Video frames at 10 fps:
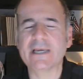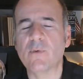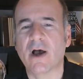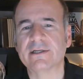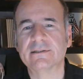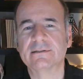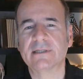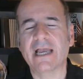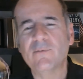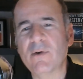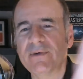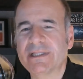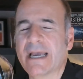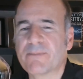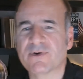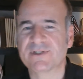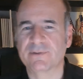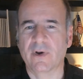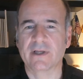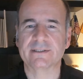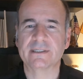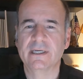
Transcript: want. I want what that person wants."